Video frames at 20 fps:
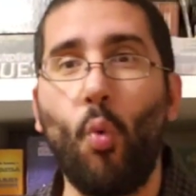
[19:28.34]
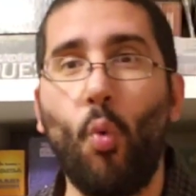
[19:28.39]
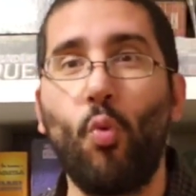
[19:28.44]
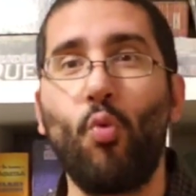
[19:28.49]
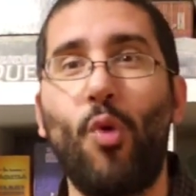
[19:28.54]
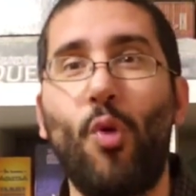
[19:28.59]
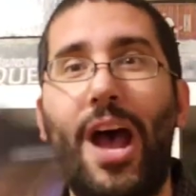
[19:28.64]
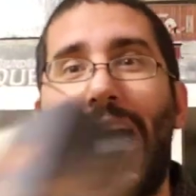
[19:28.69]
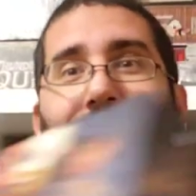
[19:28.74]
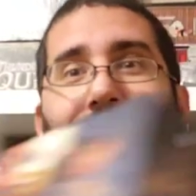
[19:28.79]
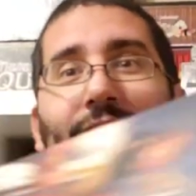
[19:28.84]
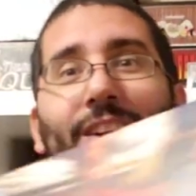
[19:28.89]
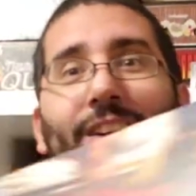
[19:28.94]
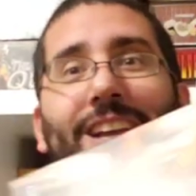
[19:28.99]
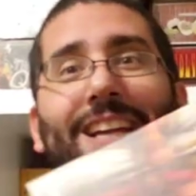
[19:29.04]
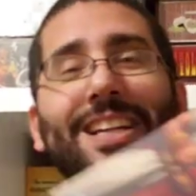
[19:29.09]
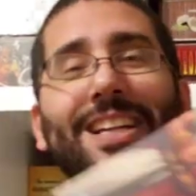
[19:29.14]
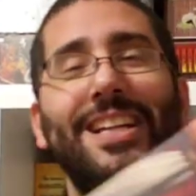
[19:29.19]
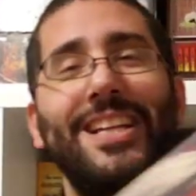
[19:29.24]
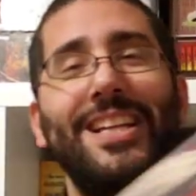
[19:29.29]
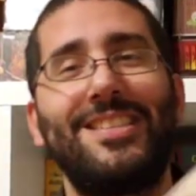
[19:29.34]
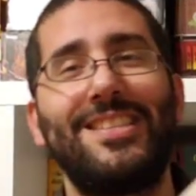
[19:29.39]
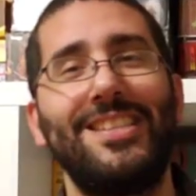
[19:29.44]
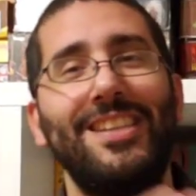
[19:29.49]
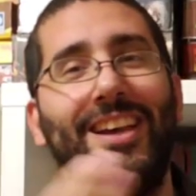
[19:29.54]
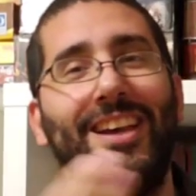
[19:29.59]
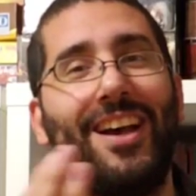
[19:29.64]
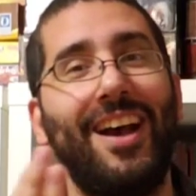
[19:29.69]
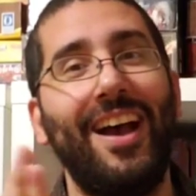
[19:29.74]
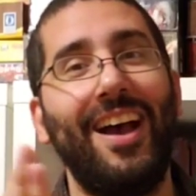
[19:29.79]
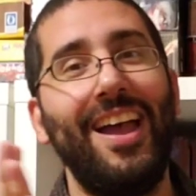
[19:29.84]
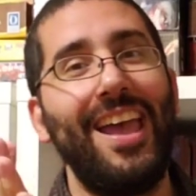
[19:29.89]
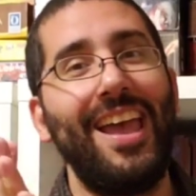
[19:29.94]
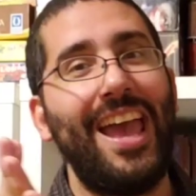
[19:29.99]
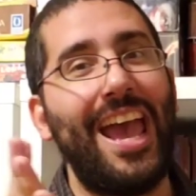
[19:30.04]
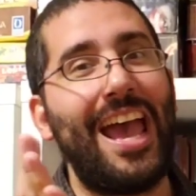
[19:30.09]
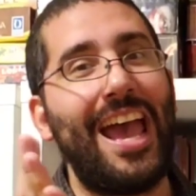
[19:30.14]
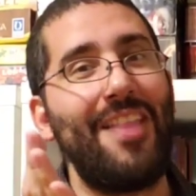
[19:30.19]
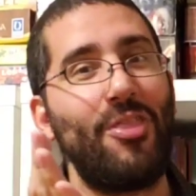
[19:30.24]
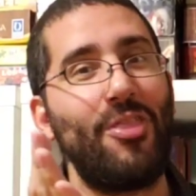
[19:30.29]
Reiner Knizia.
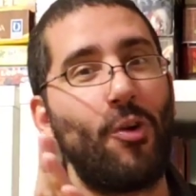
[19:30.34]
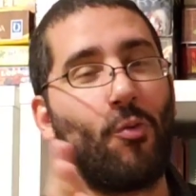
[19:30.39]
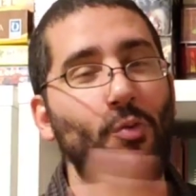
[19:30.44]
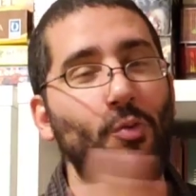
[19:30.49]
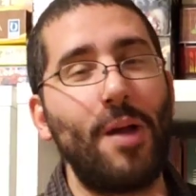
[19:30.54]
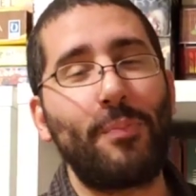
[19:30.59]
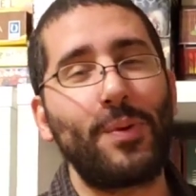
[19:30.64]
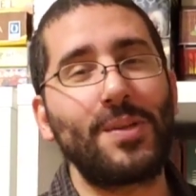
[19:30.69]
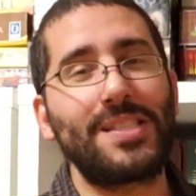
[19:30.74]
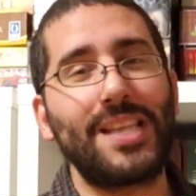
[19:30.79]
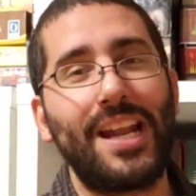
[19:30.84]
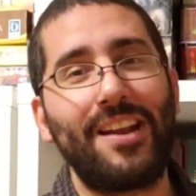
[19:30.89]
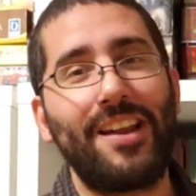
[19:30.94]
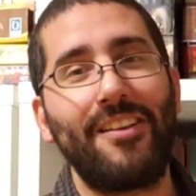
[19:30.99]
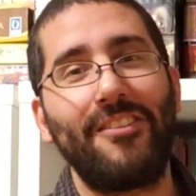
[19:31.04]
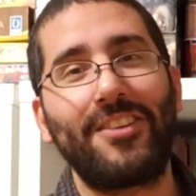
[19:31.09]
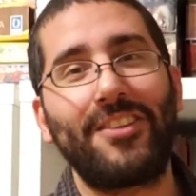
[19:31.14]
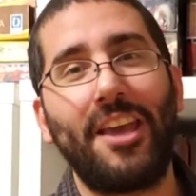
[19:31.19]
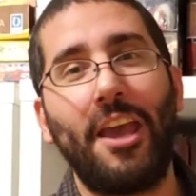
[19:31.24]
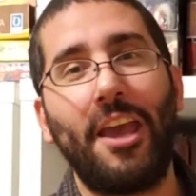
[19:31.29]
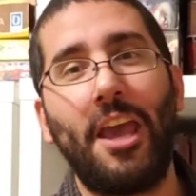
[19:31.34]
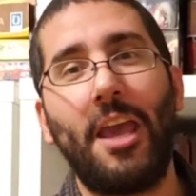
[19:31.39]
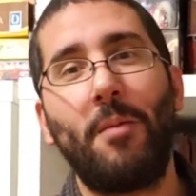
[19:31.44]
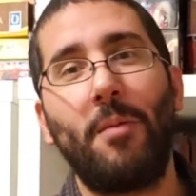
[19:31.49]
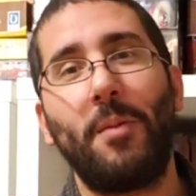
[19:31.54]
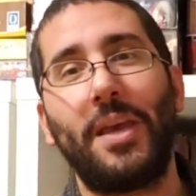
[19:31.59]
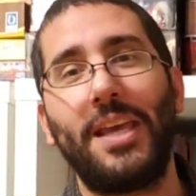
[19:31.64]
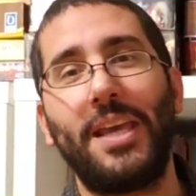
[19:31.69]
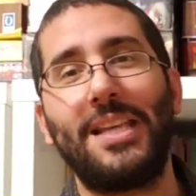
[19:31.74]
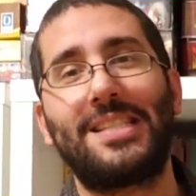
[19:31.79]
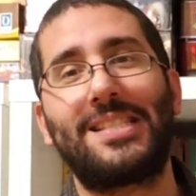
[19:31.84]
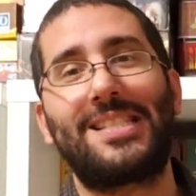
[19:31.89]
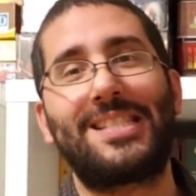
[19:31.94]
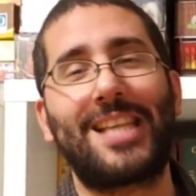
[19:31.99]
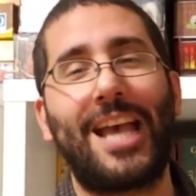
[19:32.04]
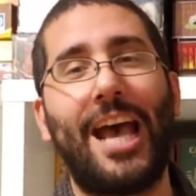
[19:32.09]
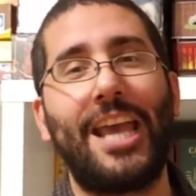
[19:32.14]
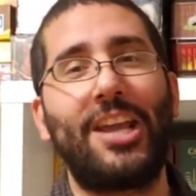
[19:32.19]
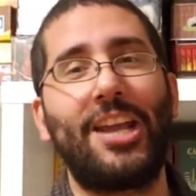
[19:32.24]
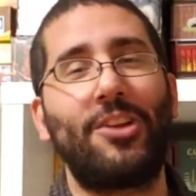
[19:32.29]
And the representative game is
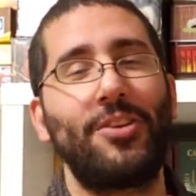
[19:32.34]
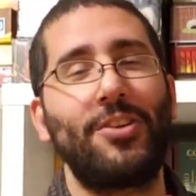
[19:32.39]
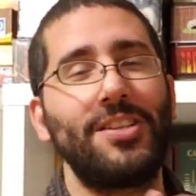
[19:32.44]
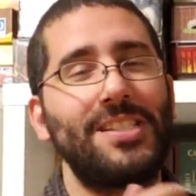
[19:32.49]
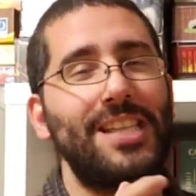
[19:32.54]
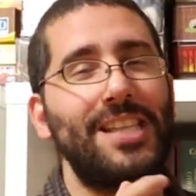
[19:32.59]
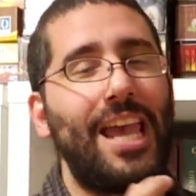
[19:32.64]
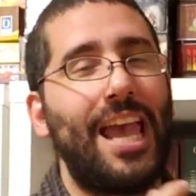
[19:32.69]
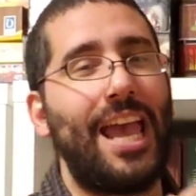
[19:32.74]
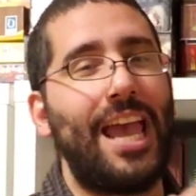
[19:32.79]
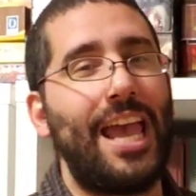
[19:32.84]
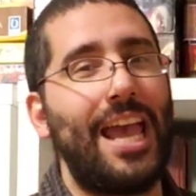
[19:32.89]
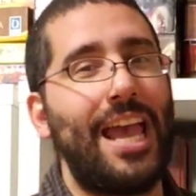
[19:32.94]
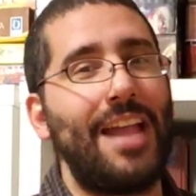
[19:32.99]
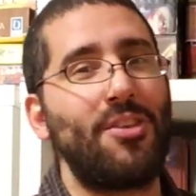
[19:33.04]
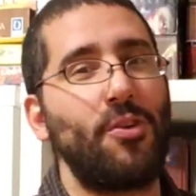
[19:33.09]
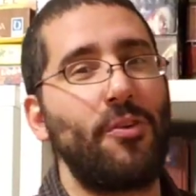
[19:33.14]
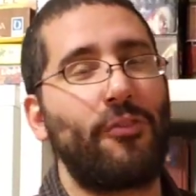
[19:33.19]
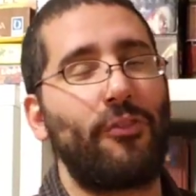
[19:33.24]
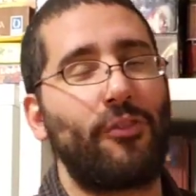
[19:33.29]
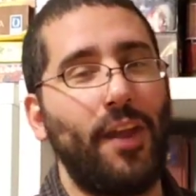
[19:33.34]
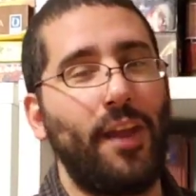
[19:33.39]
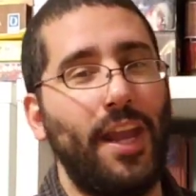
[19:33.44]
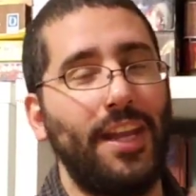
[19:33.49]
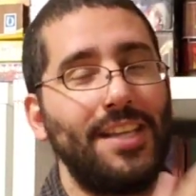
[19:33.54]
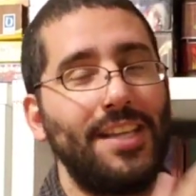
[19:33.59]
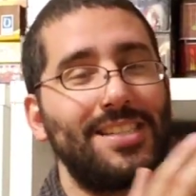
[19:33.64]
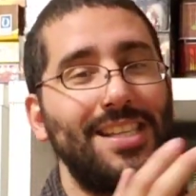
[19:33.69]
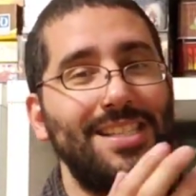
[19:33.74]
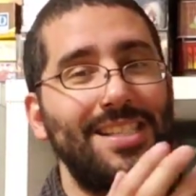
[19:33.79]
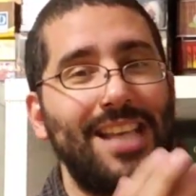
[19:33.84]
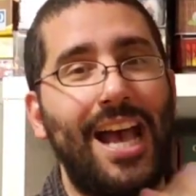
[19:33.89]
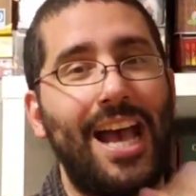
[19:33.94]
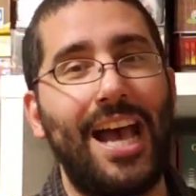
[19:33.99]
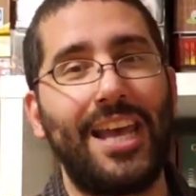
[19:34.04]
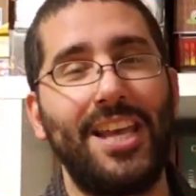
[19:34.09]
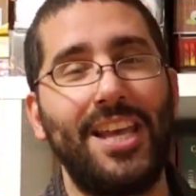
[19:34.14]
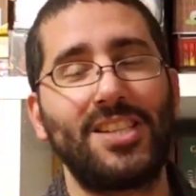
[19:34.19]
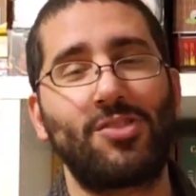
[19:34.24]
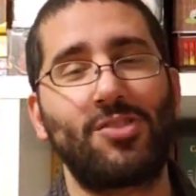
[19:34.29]
Tigris and Euphrates, his
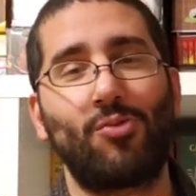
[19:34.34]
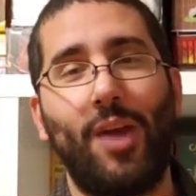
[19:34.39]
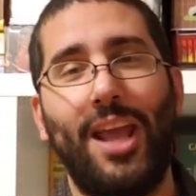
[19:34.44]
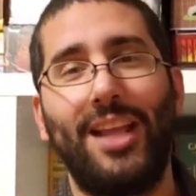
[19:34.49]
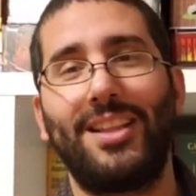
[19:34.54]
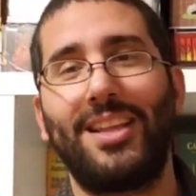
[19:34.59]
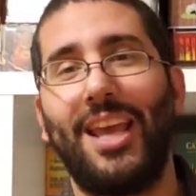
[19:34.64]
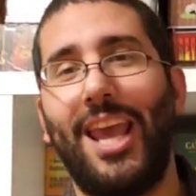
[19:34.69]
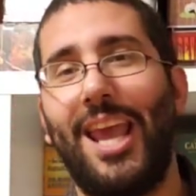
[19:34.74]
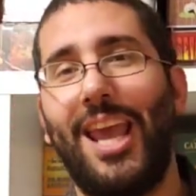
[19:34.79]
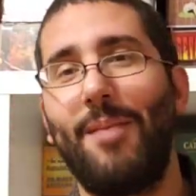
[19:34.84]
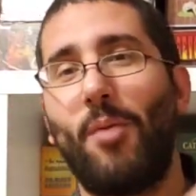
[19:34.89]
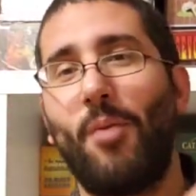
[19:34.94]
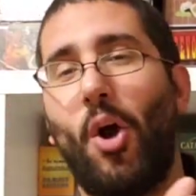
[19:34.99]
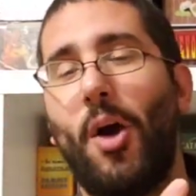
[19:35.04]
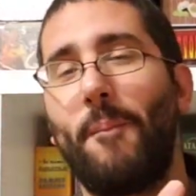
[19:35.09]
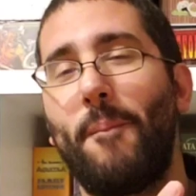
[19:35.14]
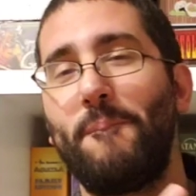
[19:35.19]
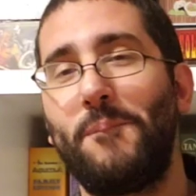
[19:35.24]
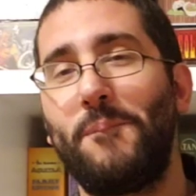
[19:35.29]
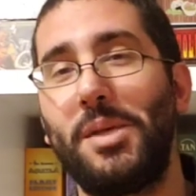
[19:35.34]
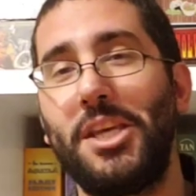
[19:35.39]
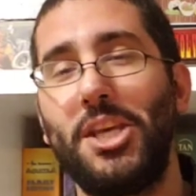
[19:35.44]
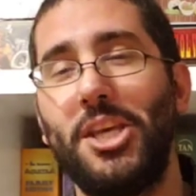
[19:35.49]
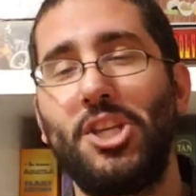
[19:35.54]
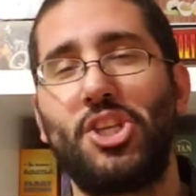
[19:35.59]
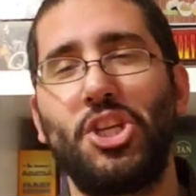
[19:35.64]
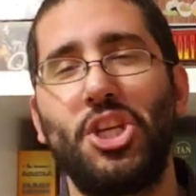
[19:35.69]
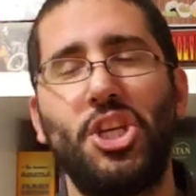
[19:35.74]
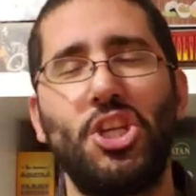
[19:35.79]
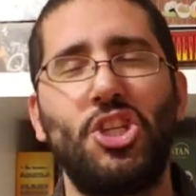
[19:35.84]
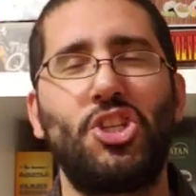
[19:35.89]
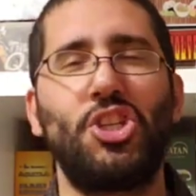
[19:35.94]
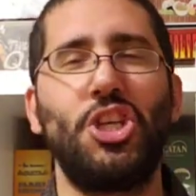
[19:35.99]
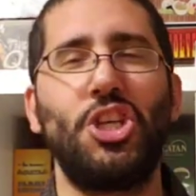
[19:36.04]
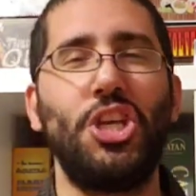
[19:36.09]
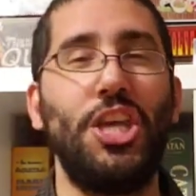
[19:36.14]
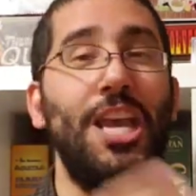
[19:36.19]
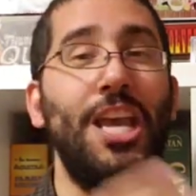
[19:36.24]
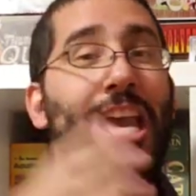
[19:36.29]
highest ranked game on
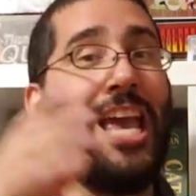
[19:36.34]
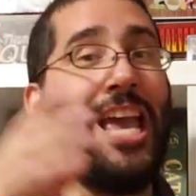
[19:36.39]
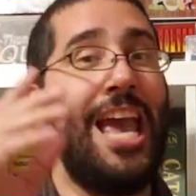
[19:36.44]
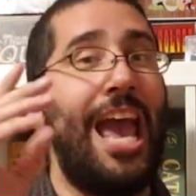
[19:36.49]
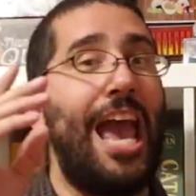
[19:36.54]
BGG.